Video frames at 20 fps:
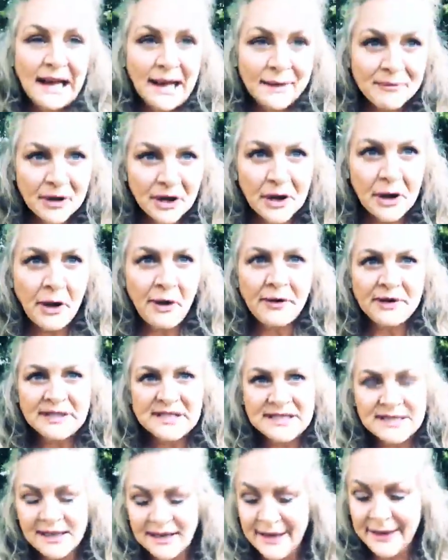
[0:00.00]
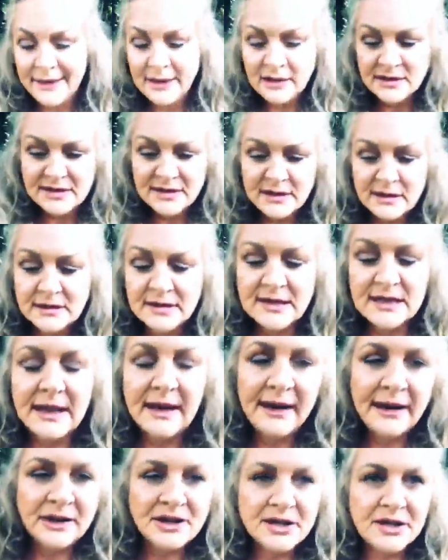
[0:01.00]
I'm going to go inside because this
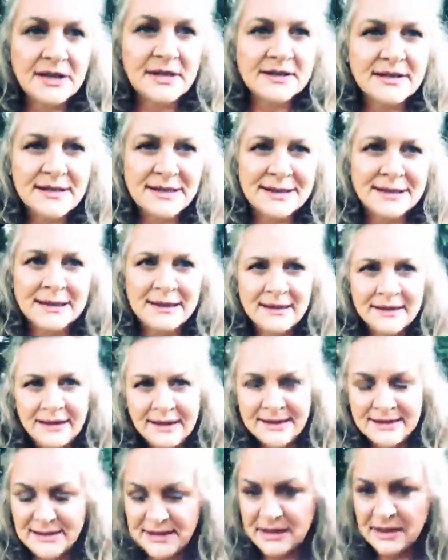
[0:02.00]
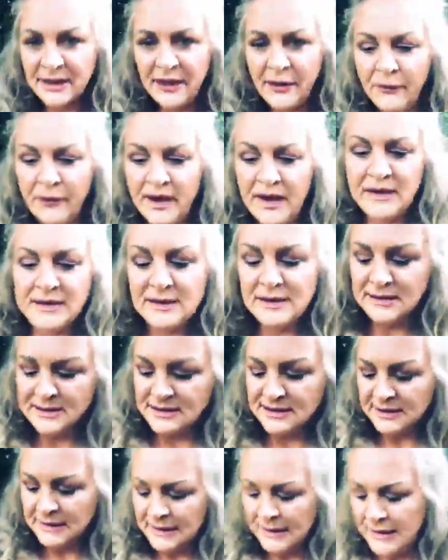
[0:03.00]
connection is
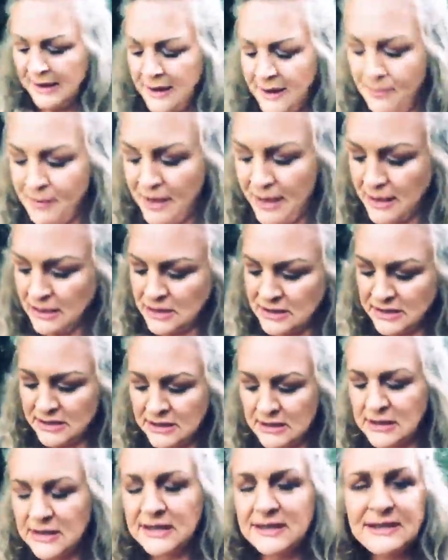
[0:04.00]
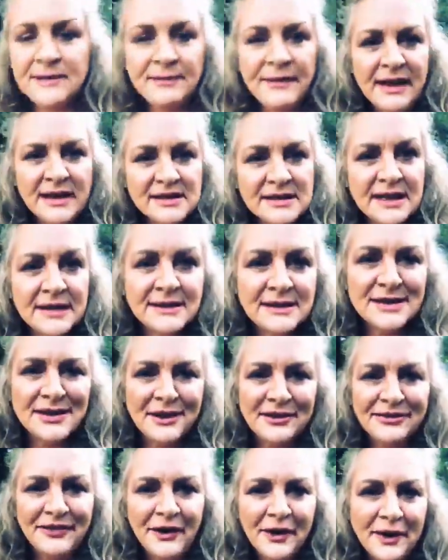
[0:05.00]
horrendous. But does it make sense so
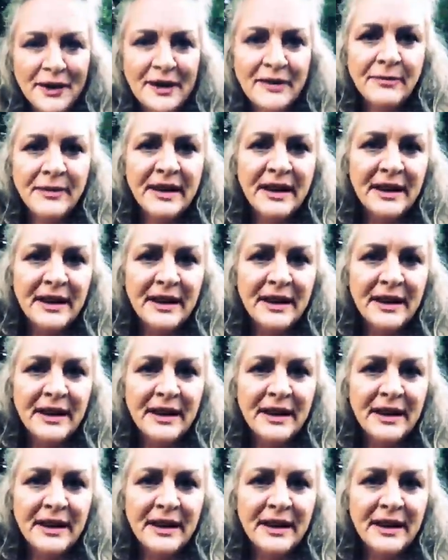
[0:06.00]
far? Give me a